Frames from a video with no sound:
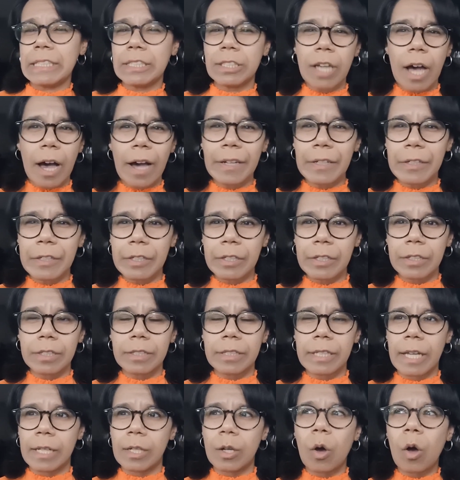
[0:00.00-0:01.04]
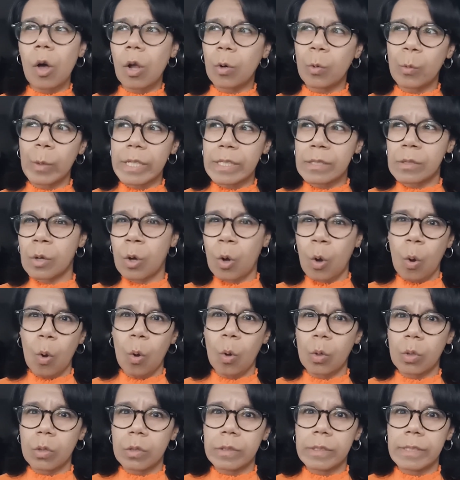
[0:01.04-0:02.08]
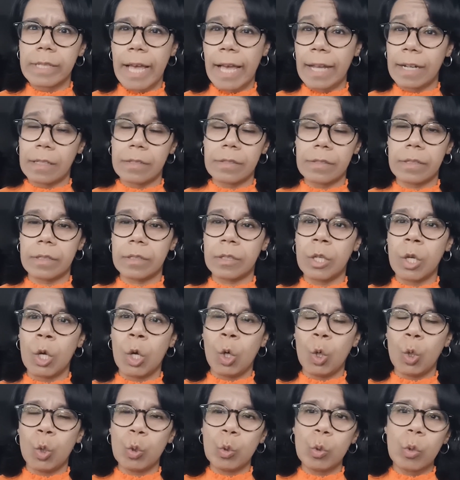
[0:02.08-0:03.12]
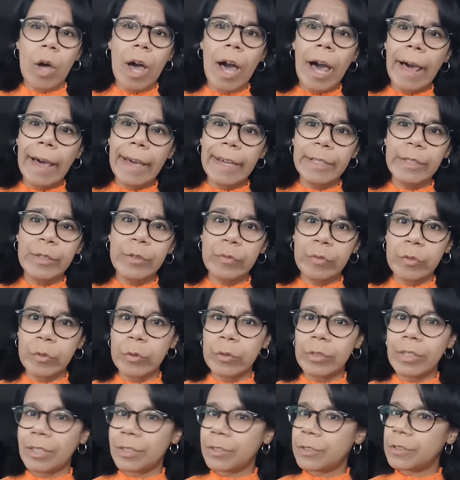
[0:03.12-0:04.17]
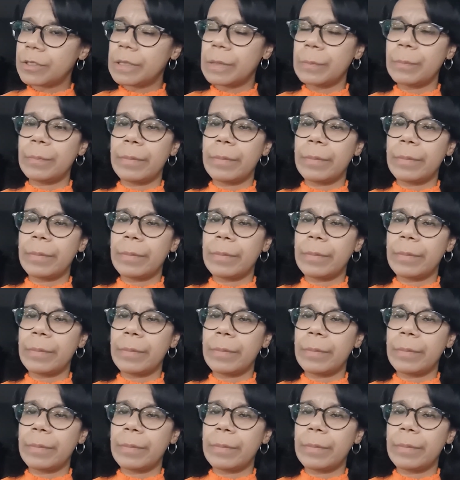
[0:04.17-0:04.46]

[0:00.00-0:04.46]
tired, and always cold Alison who hides food under the